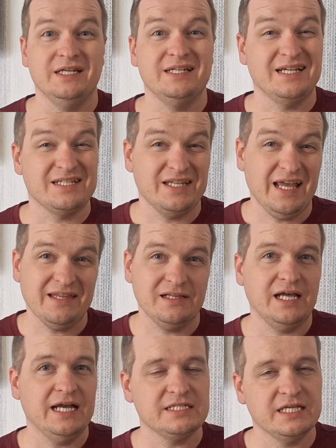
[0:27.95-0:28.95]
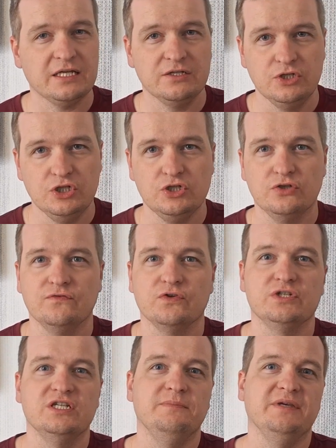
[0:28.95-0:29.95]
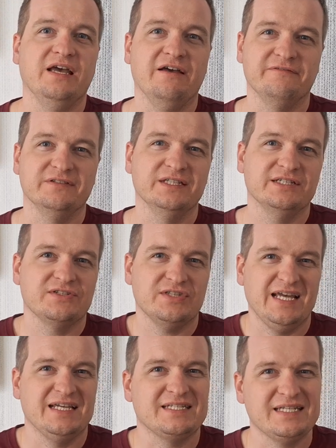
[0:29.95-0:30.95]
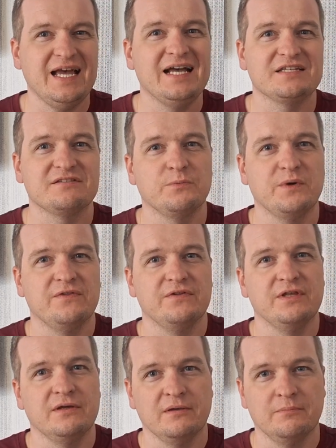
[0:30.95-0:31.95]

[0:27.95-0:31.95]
It doesn't analyze the condition of your DPF and doesn't assess whether the